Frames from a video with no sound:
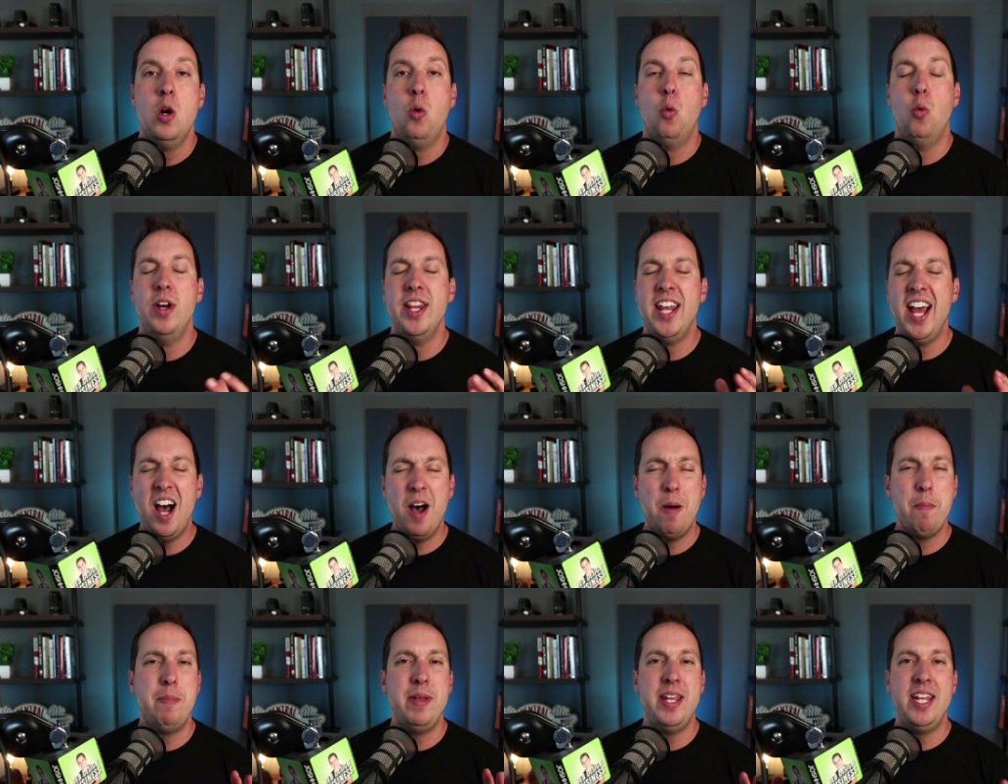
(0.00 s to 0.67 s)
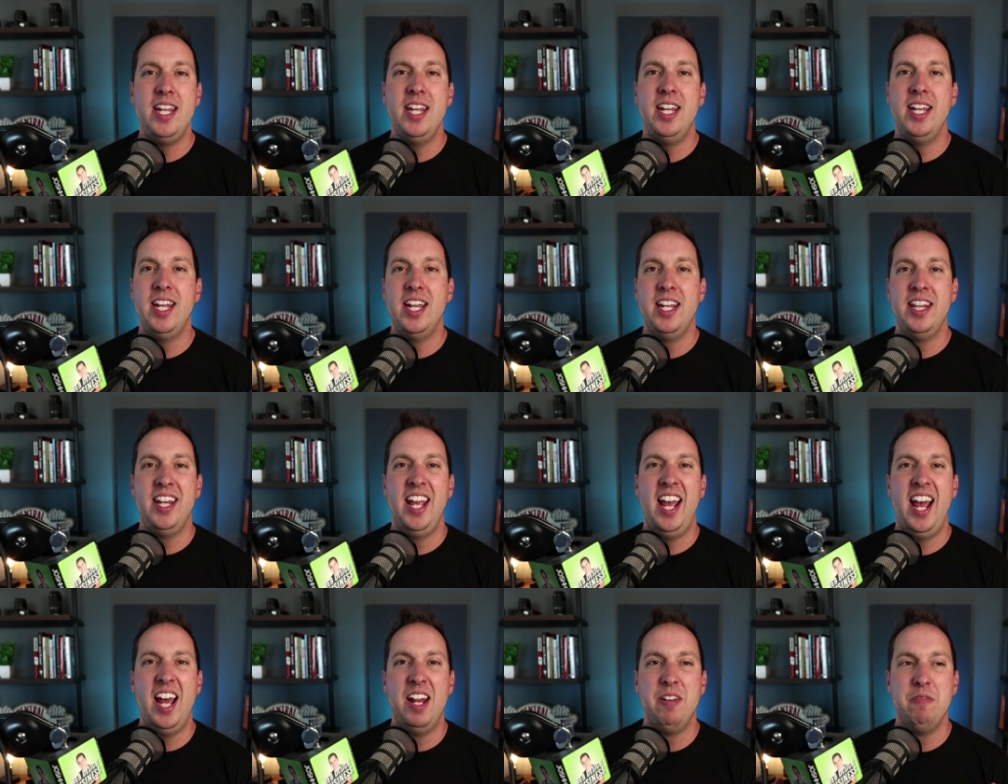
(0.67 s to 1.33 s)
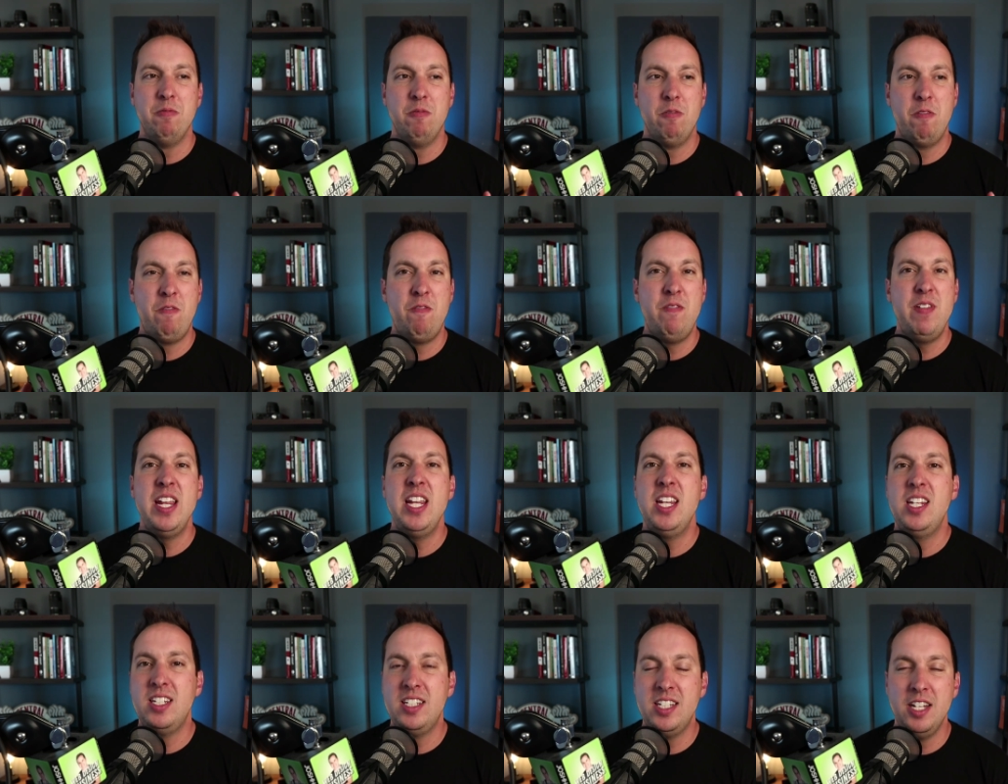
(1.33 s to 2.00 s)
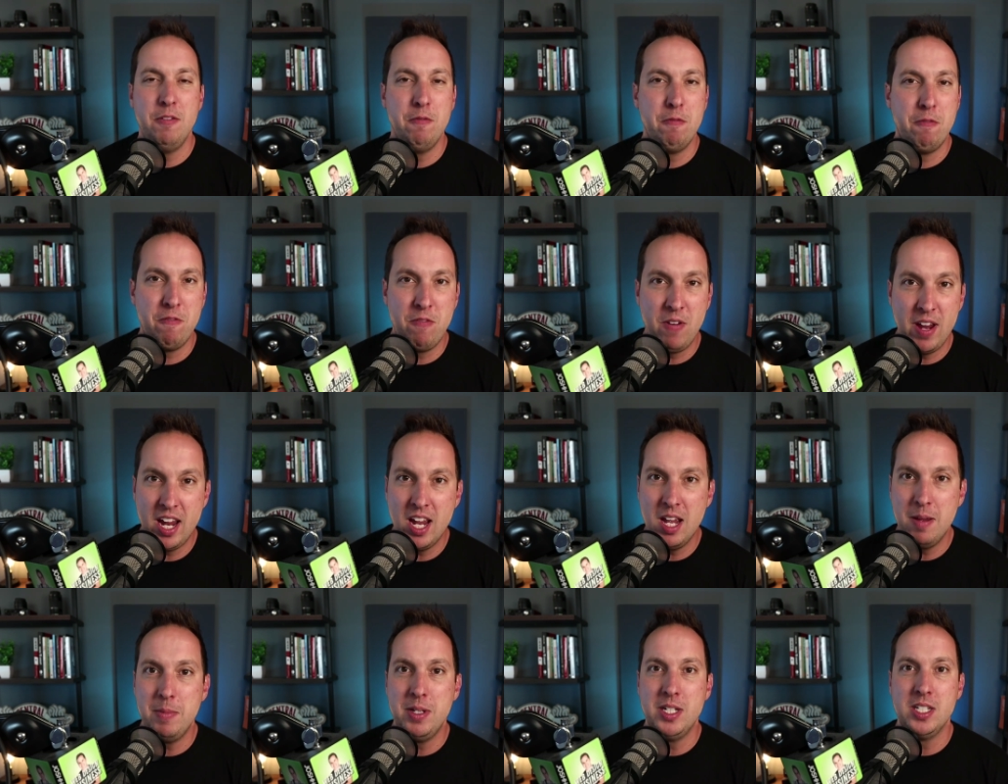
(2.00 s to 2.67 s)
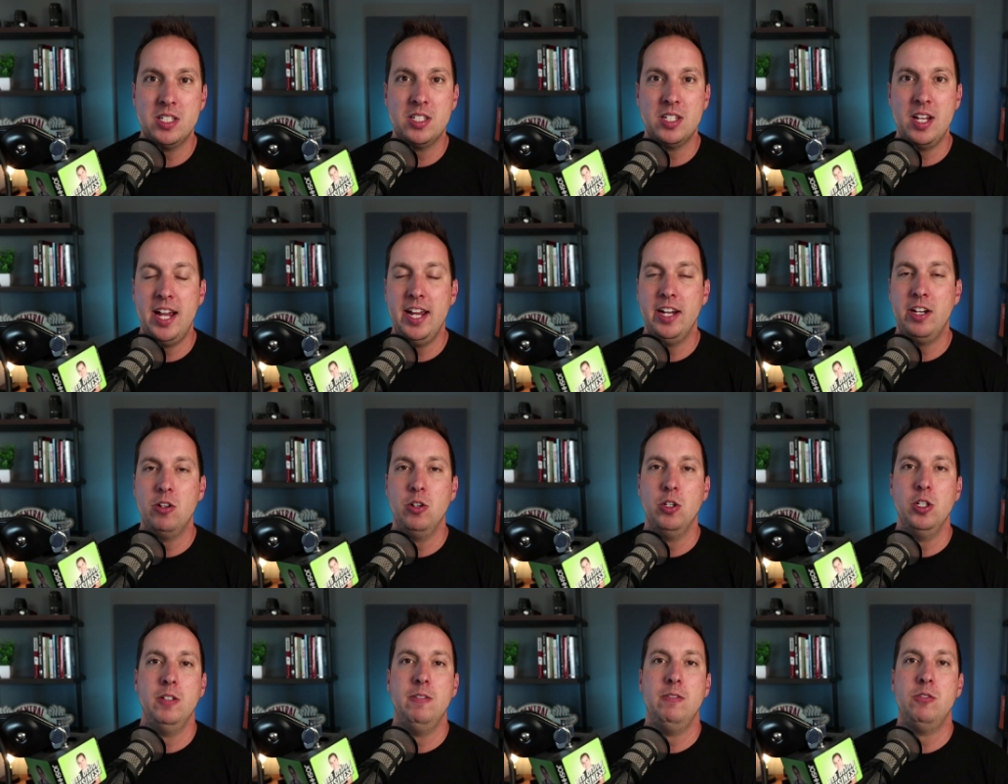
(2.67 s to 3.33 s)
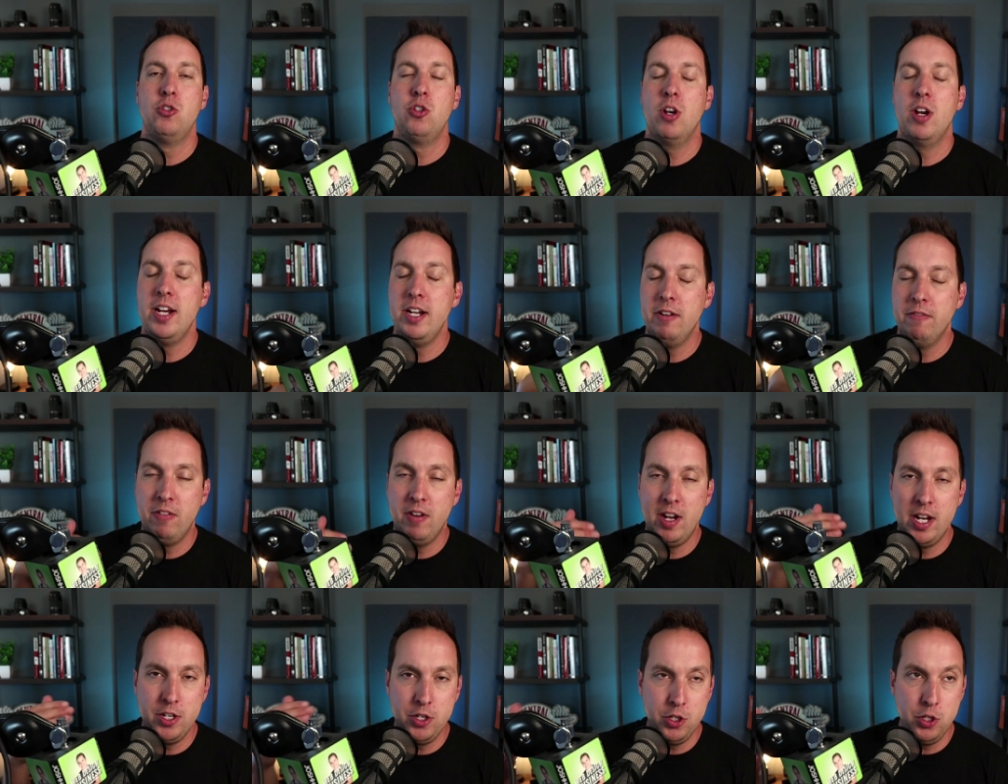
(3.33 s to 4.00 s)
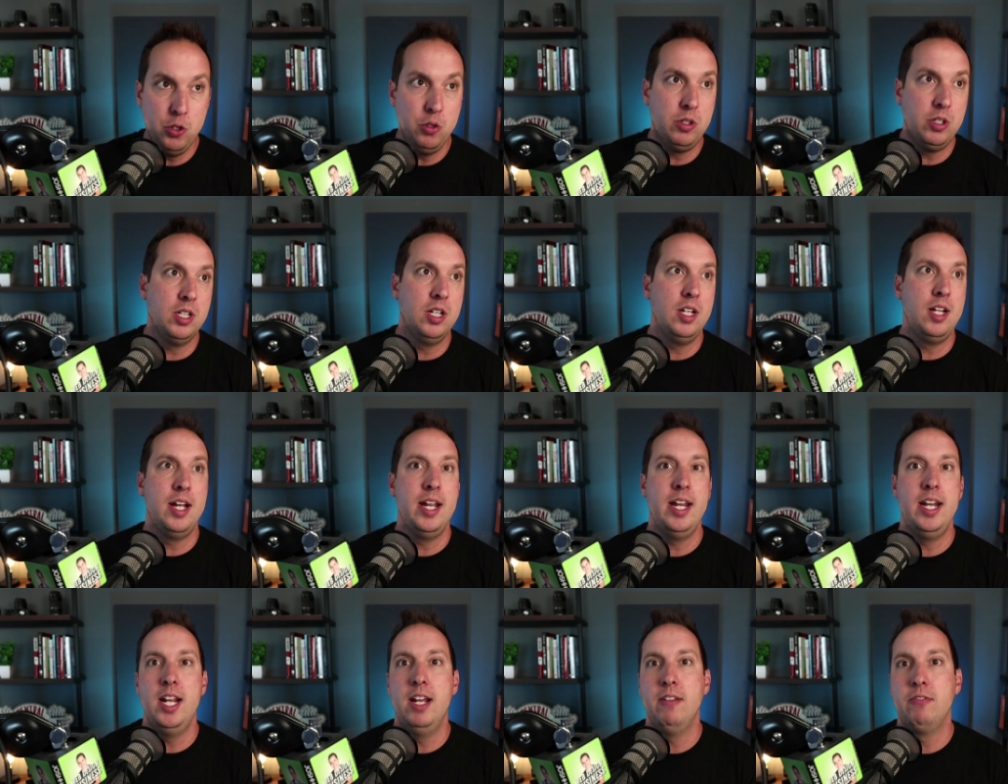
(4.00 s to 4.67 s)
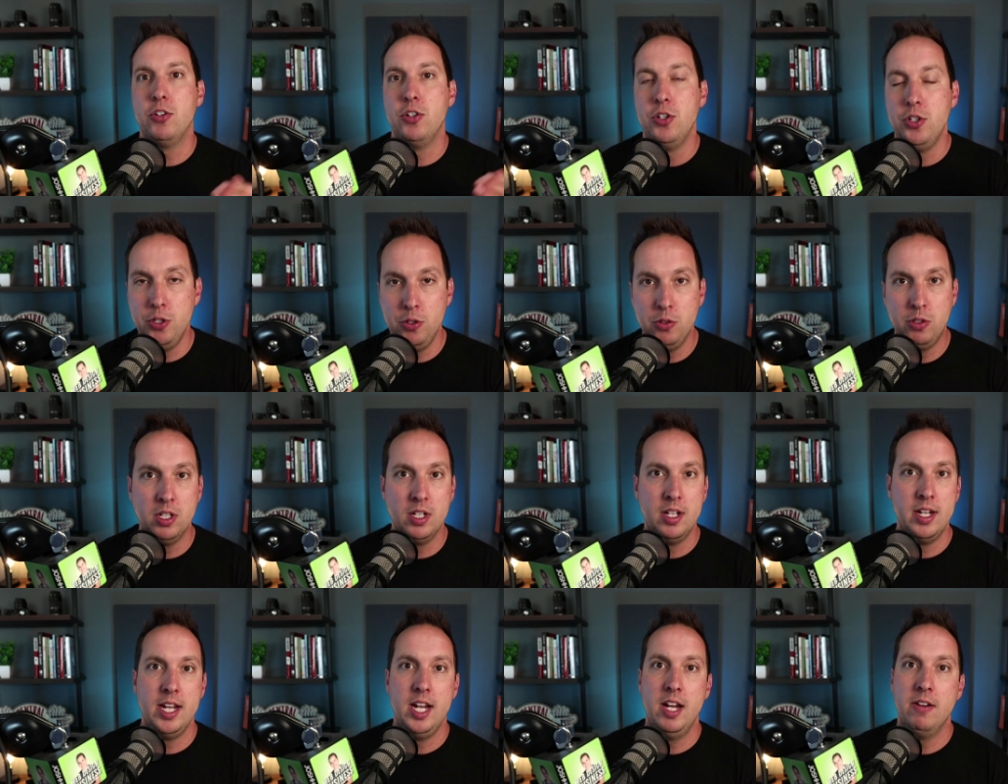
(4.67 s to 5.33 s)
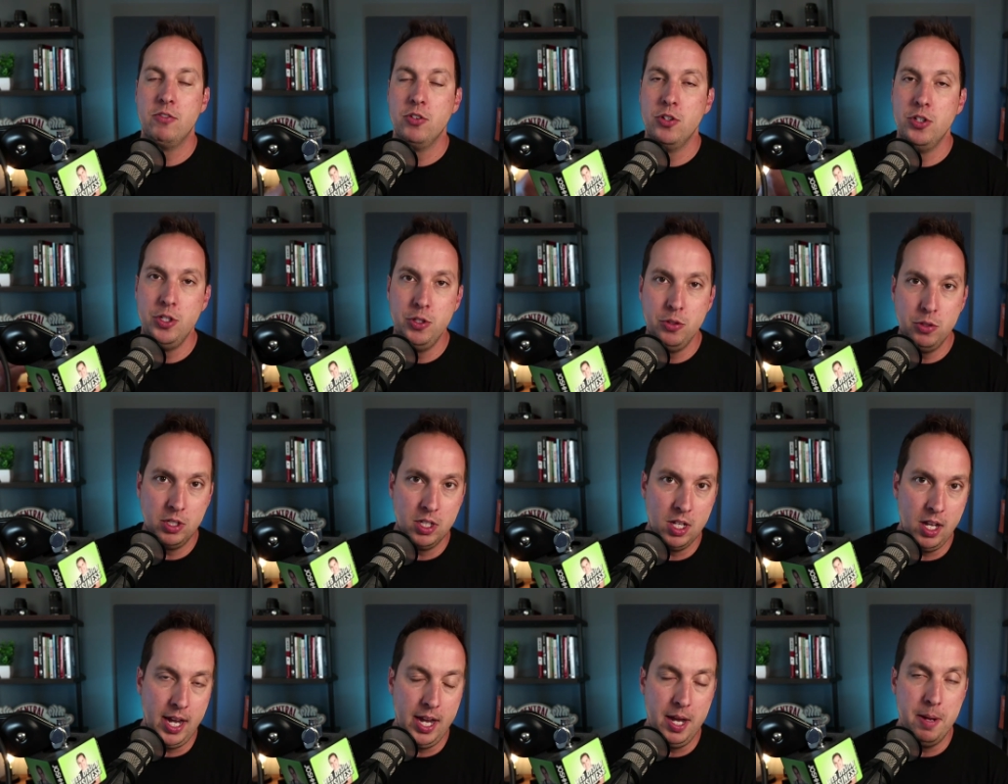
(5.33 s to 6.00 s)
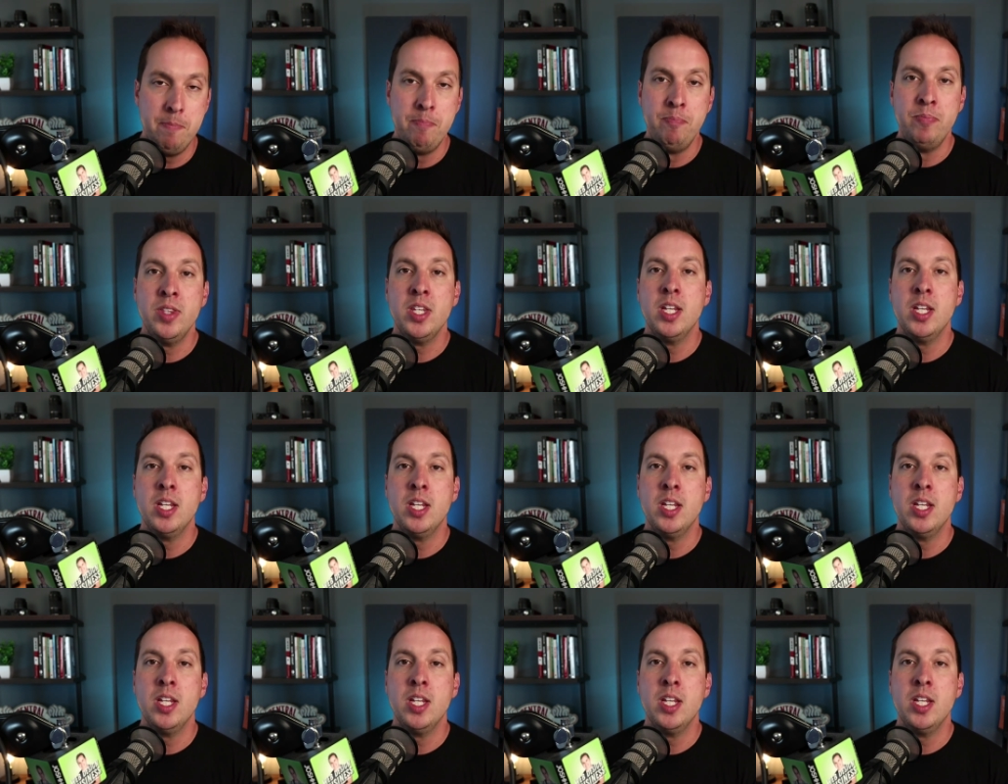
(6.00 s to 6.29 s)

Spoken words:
without being in that feast and famine cycle of trying to find new client after new client after new client.